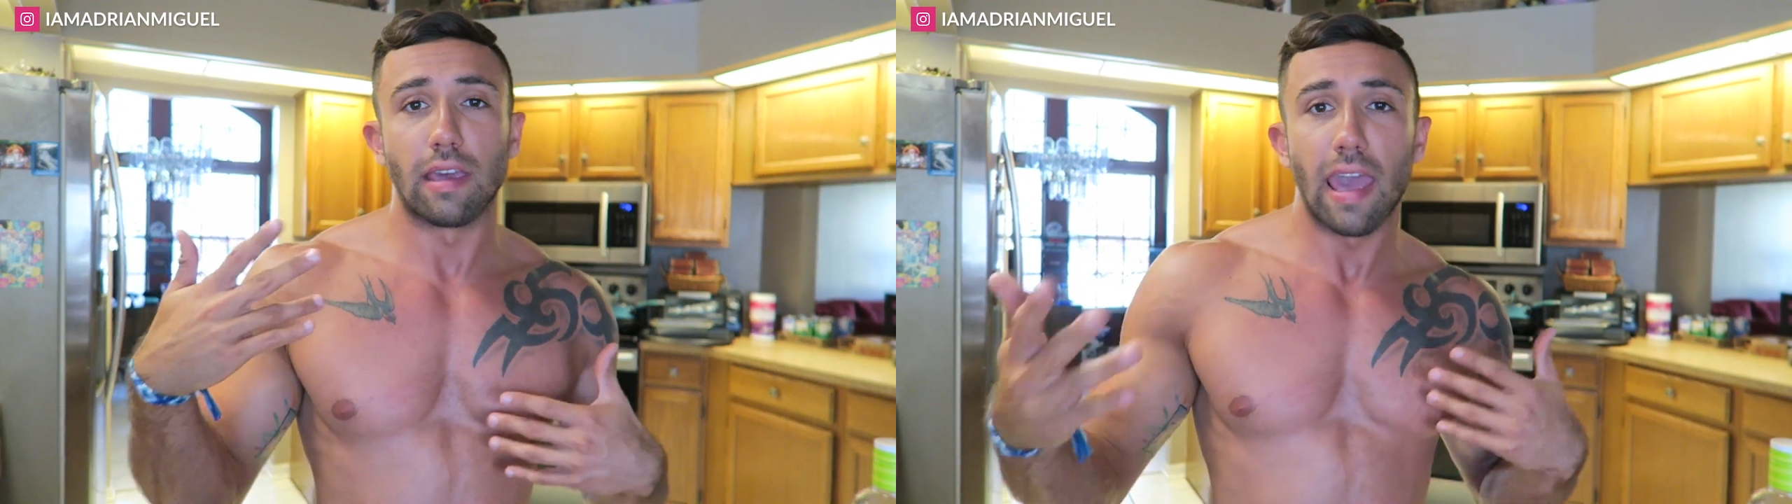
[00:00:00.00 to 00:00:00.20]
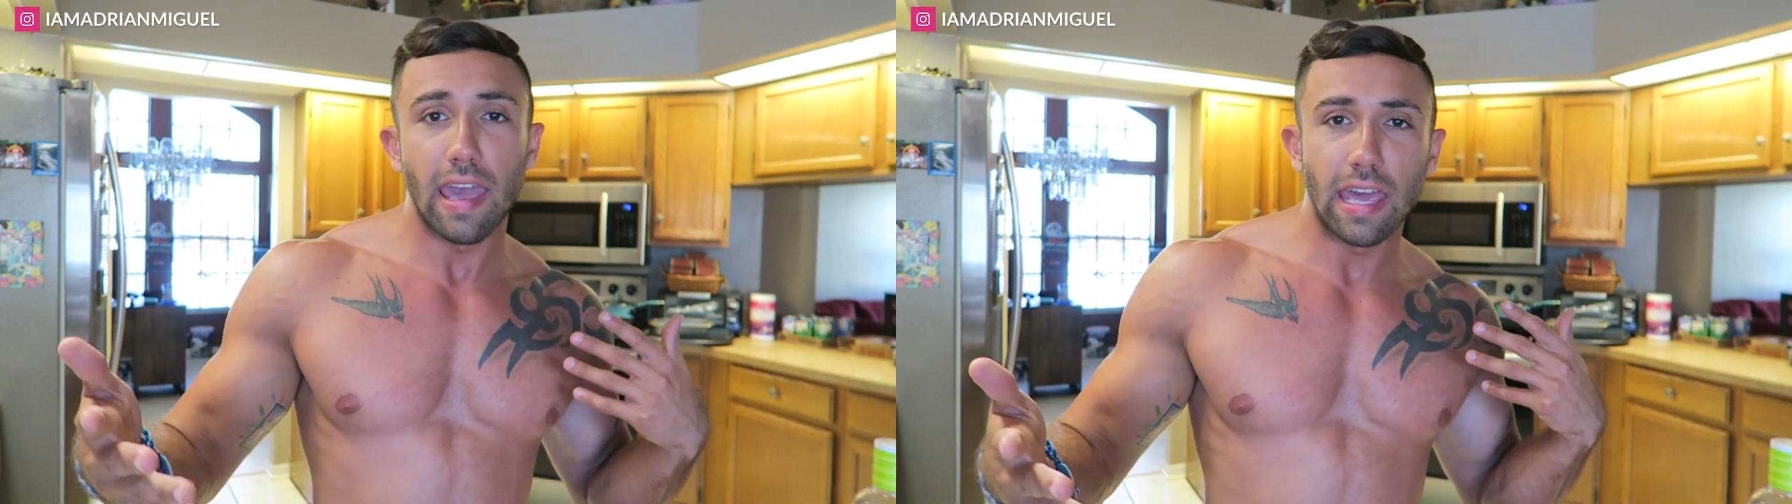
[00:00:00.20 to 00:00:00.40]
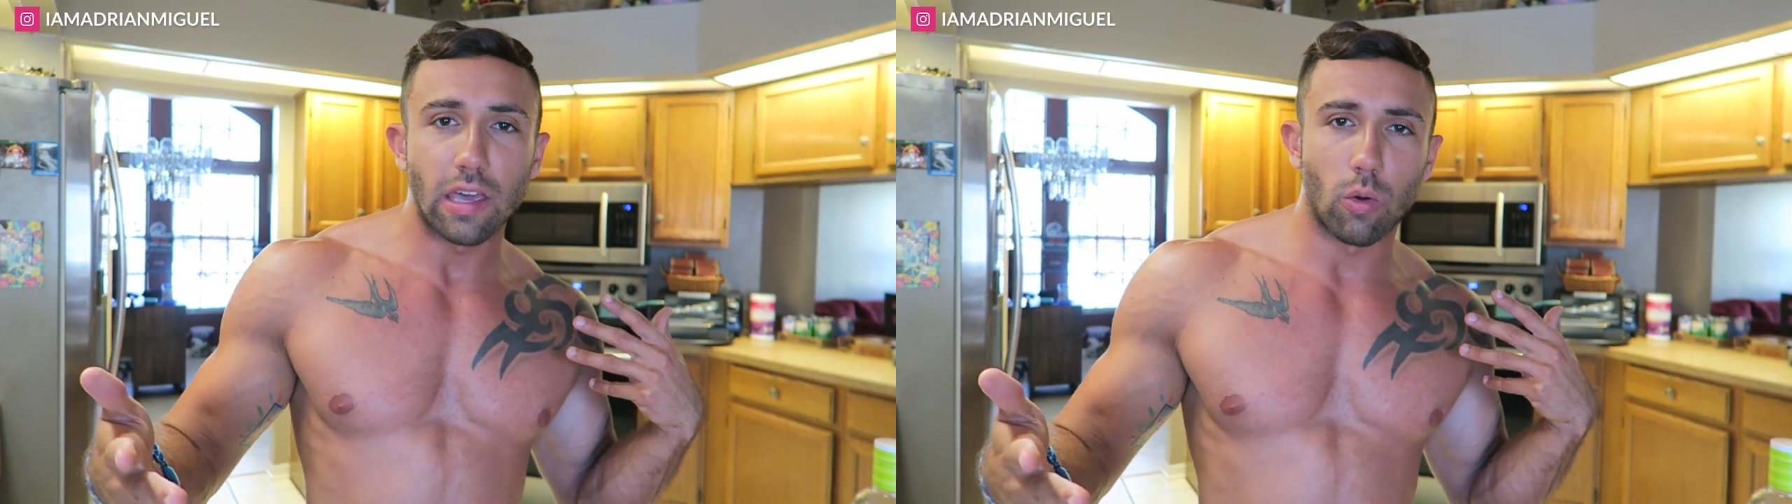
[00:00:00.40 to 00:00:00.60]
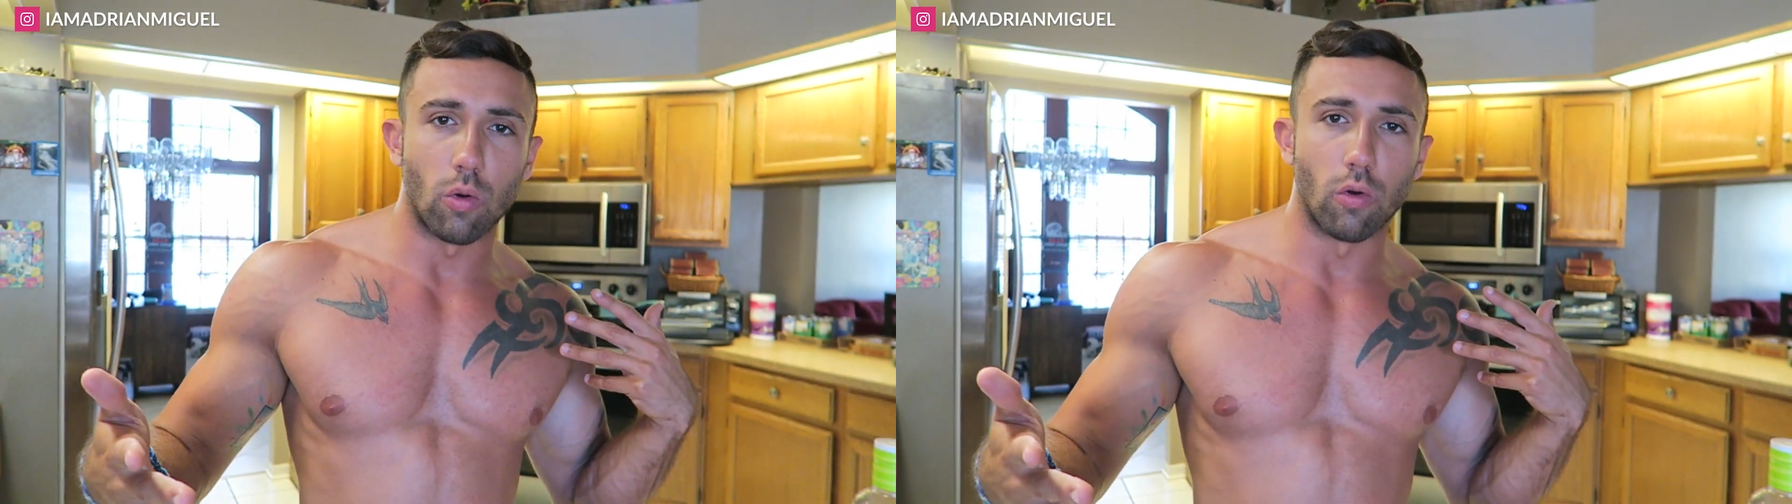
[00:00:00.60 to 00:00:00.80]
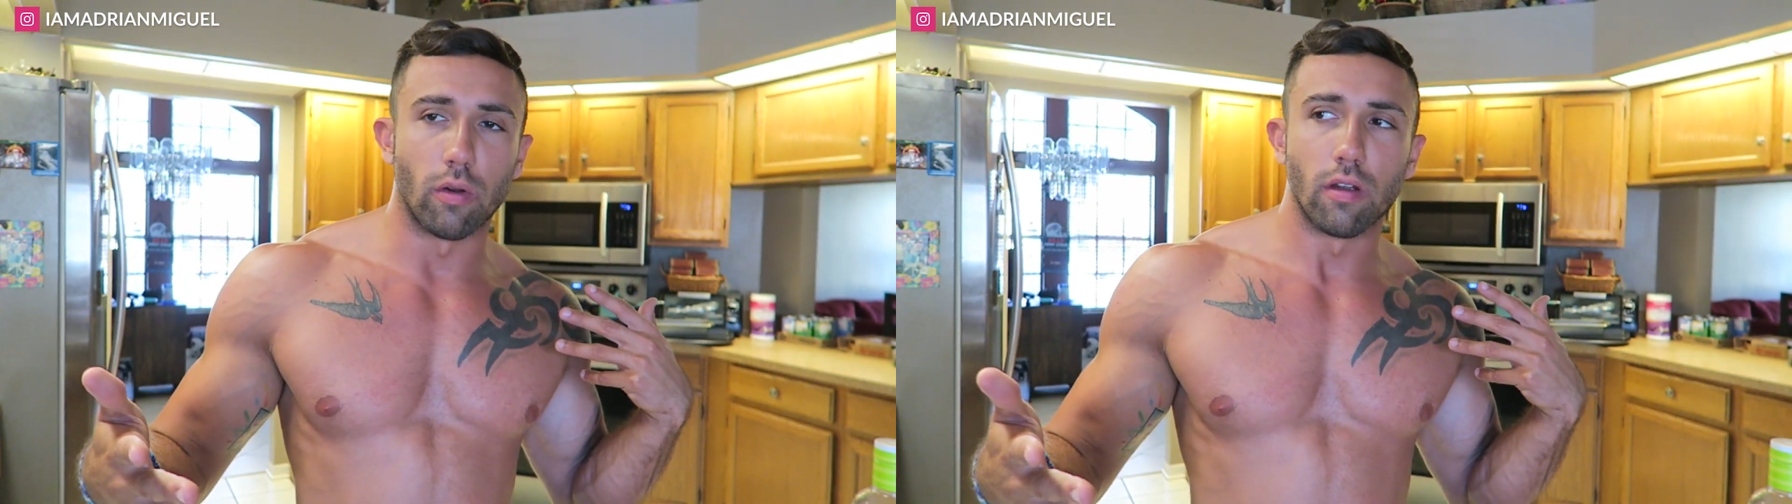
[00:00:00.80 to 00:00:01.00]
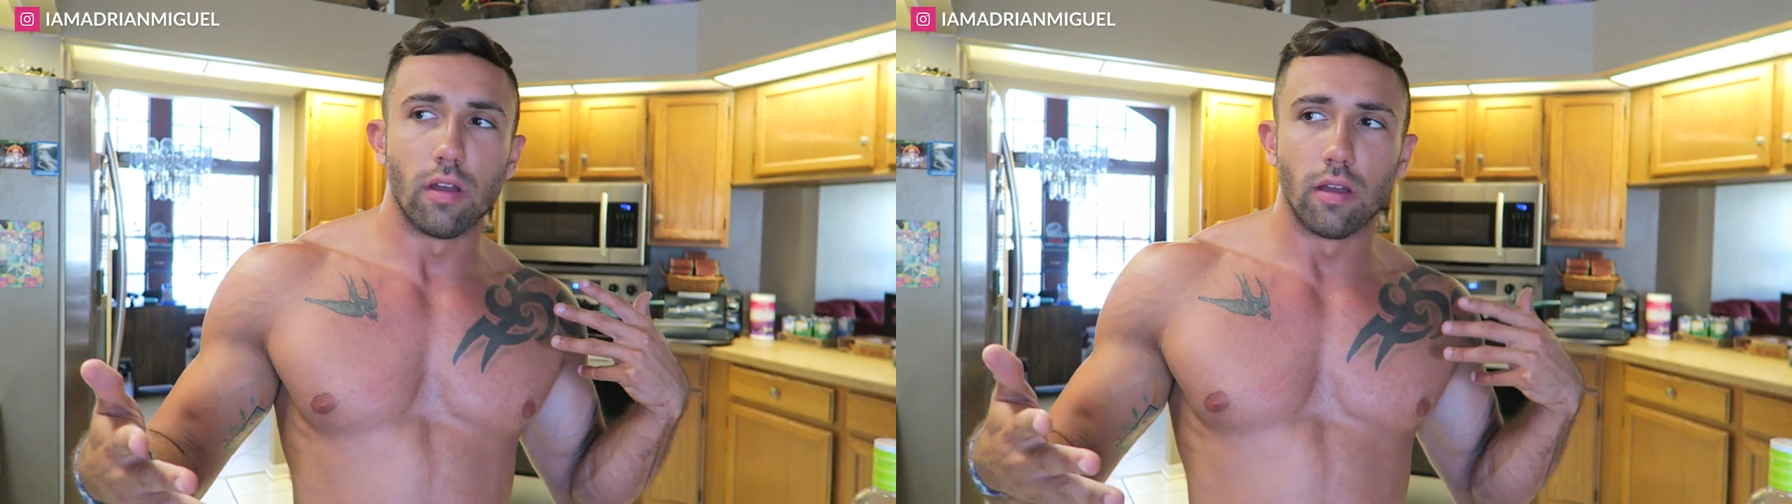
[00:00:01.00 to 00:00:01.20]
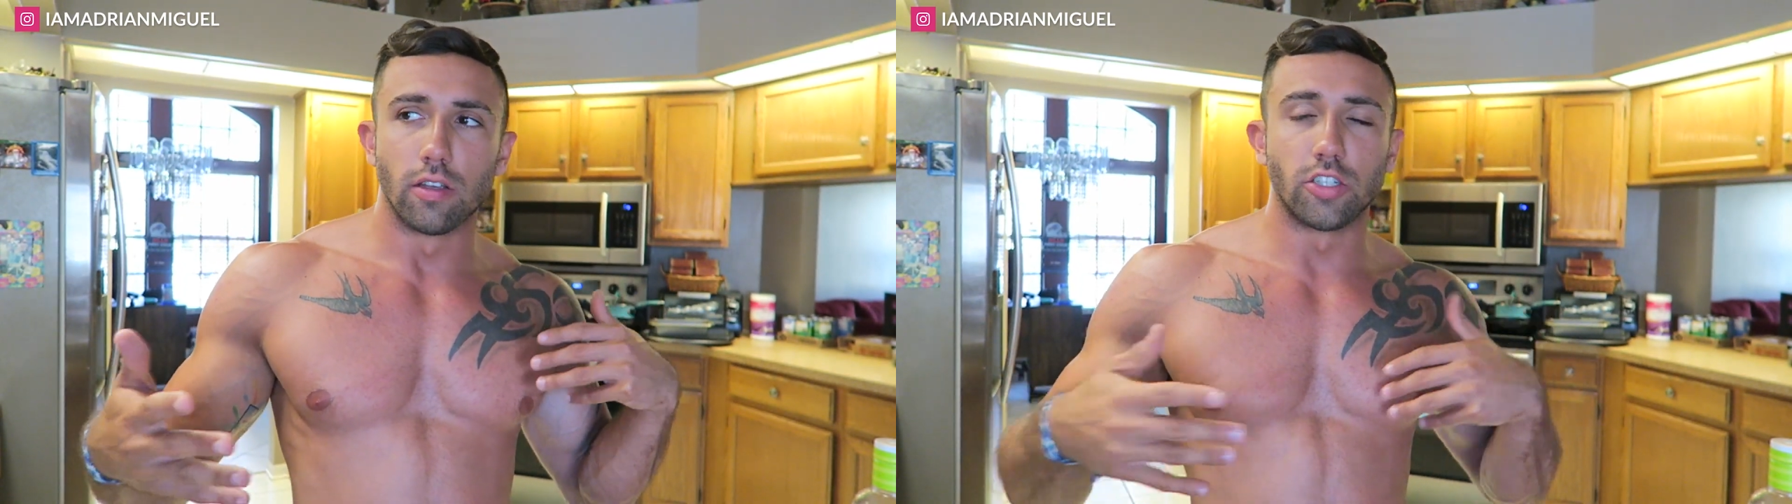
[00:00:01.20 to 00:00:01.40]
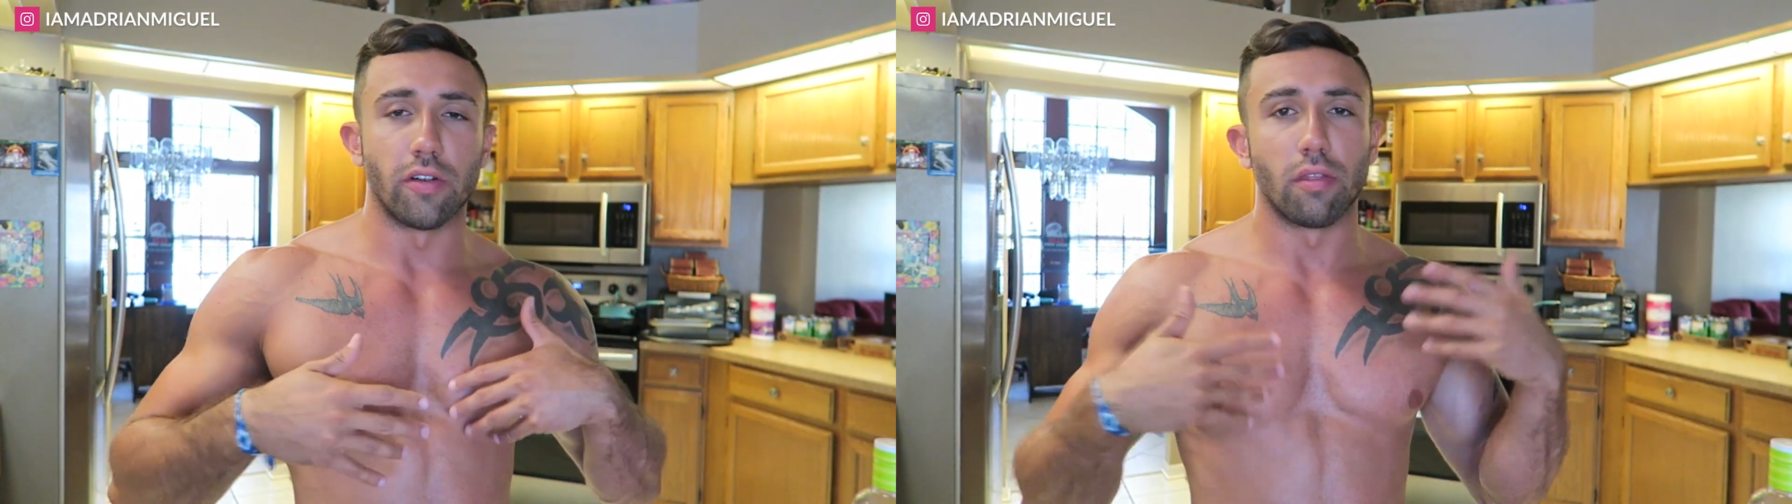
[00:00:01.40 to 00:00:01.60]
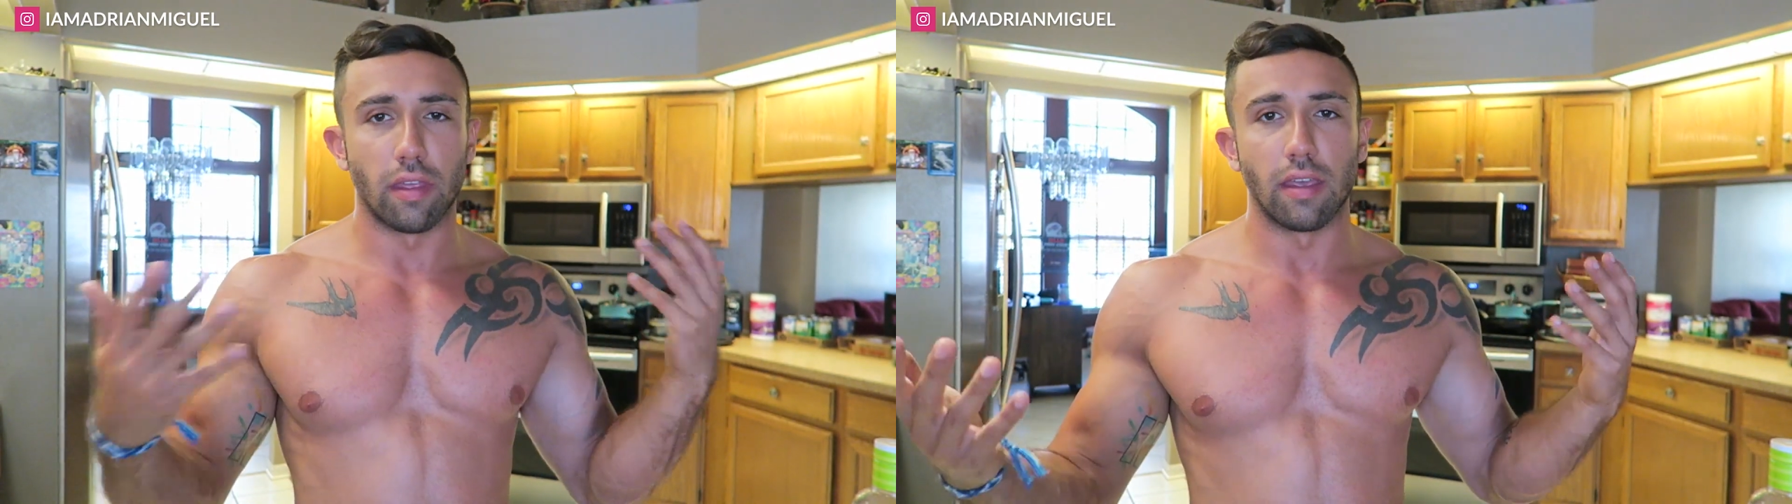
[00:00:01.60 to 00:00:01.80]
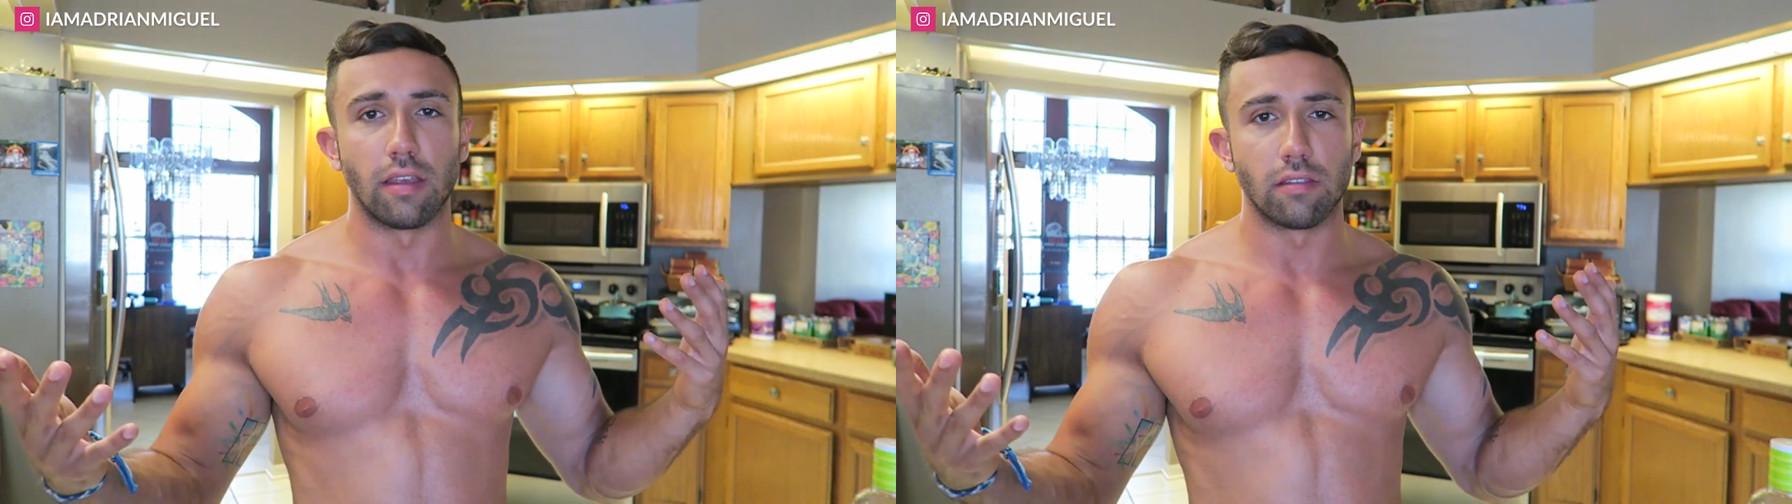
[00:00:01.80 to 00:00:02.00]
cake or certain
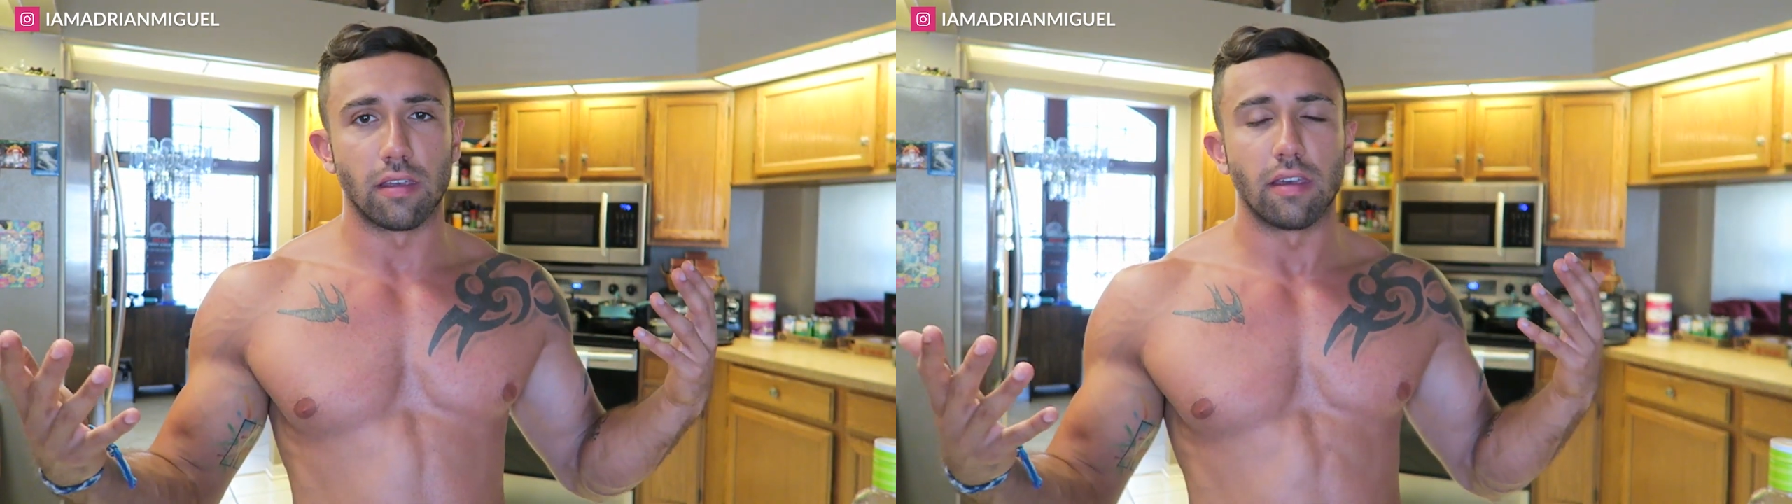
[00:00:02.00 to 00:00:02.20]
things.